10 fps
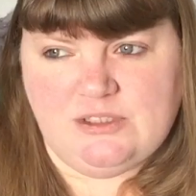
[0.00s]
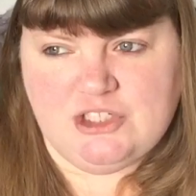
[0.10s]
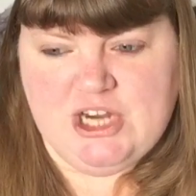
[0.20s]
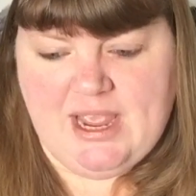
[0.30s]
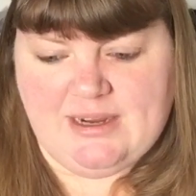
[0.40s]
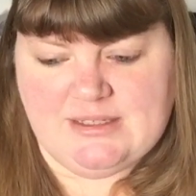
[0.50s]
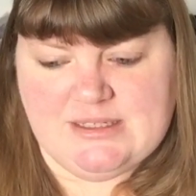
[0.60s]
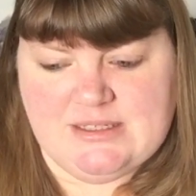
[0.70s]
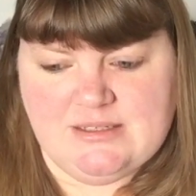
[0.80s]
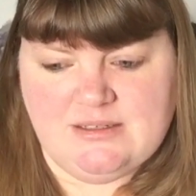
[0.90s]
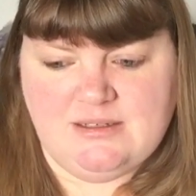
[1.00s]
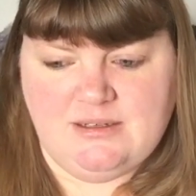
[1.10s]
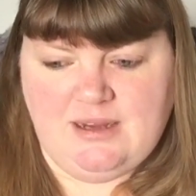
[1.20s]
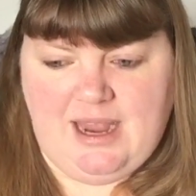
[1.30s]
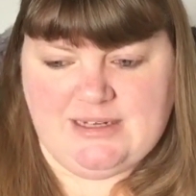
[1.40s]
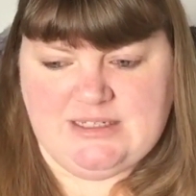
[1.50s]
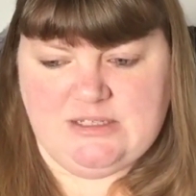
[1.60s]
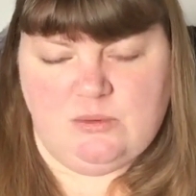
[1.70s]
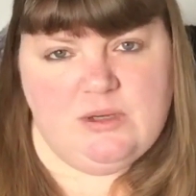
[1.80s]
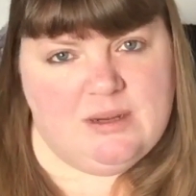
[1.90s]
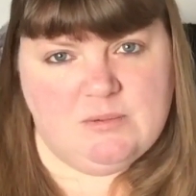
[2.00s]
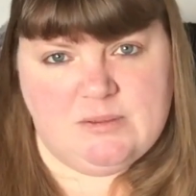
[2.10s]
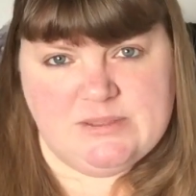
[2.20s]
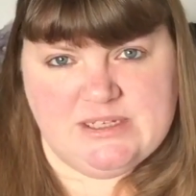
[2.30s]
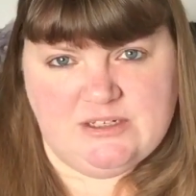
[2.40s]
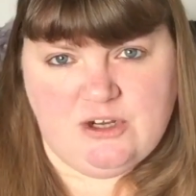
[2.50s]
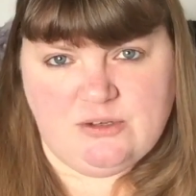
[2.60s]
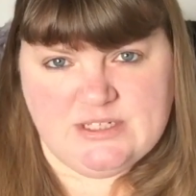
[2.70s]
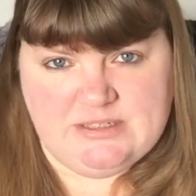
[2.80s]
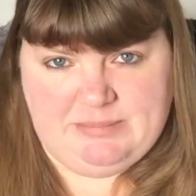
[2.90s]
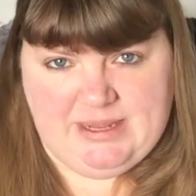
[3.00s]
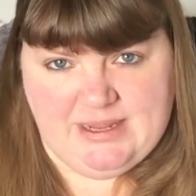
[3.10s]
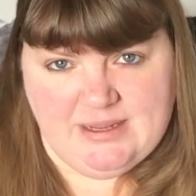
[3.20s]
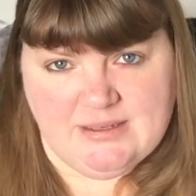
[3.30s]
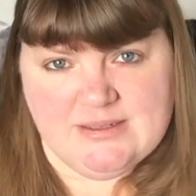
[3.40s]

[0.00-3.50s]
and checked, added it all up what it was going to cost me